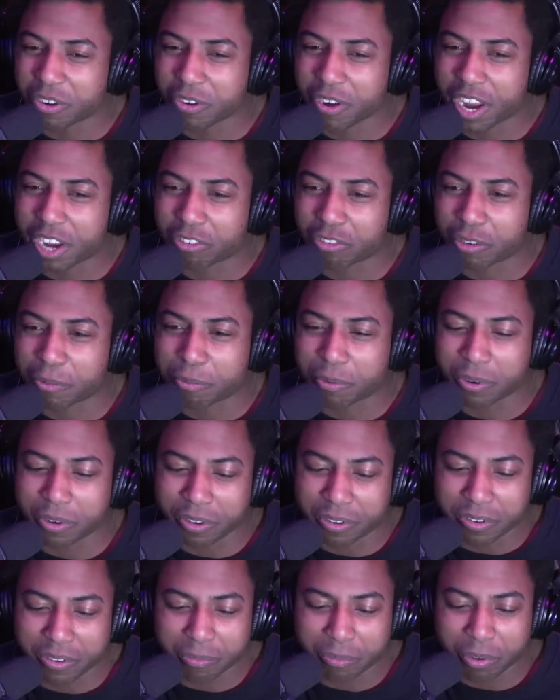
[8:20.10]
actually
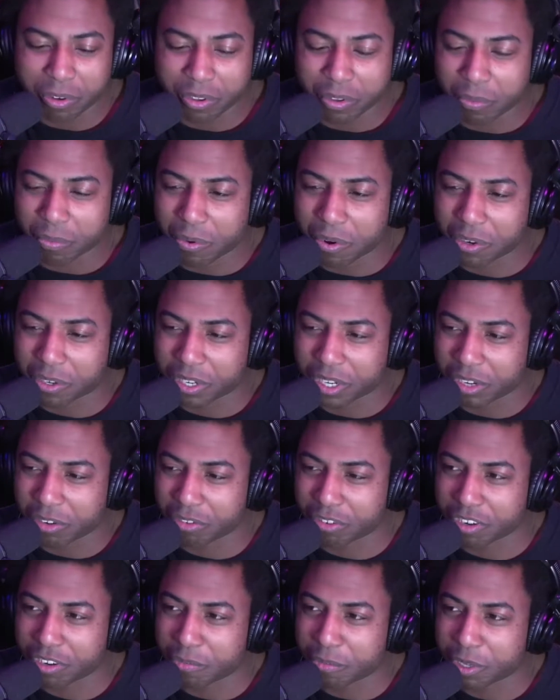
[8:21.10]
putting the work in,
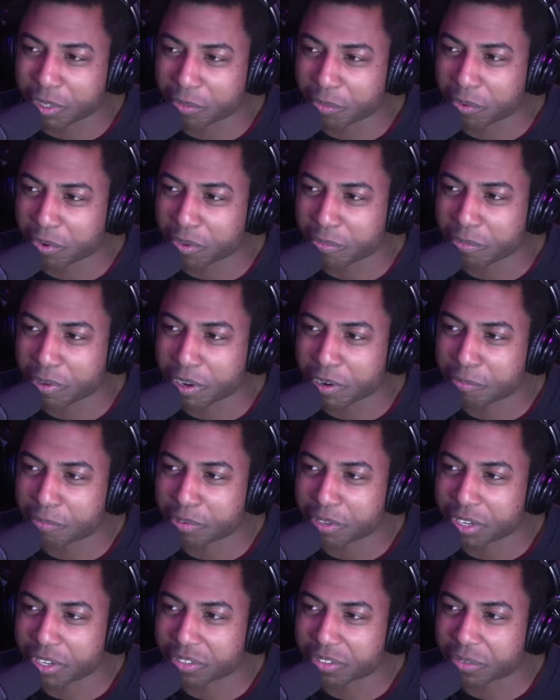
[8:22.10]
trying to make the world a better
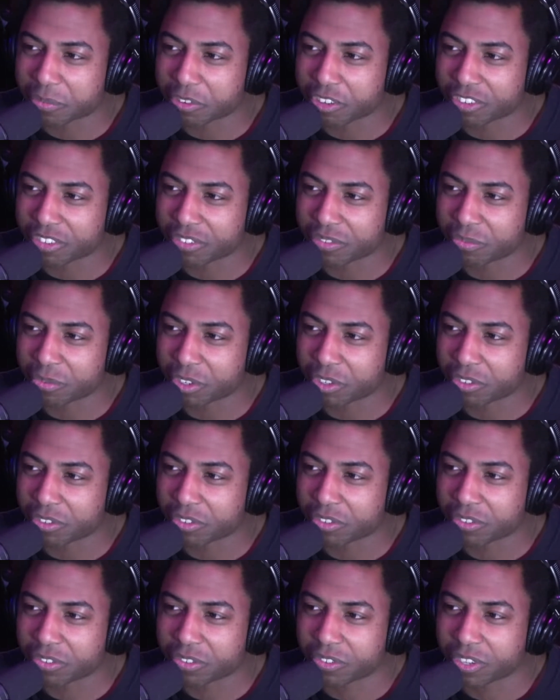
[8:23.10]
place. We
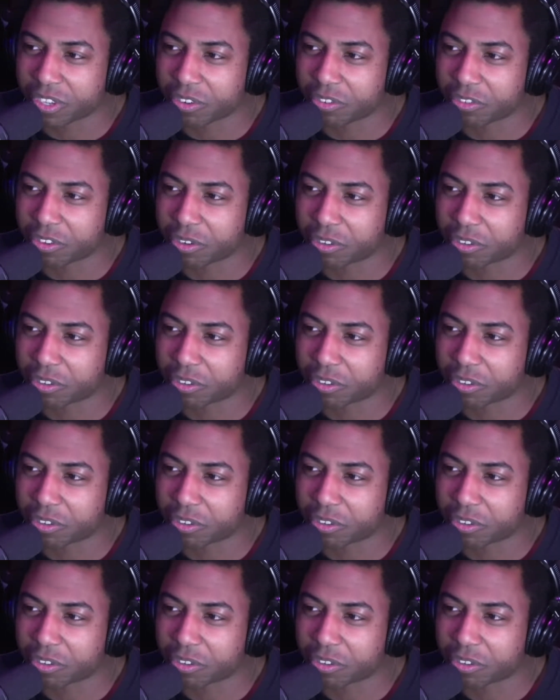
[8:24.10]
just tell jokes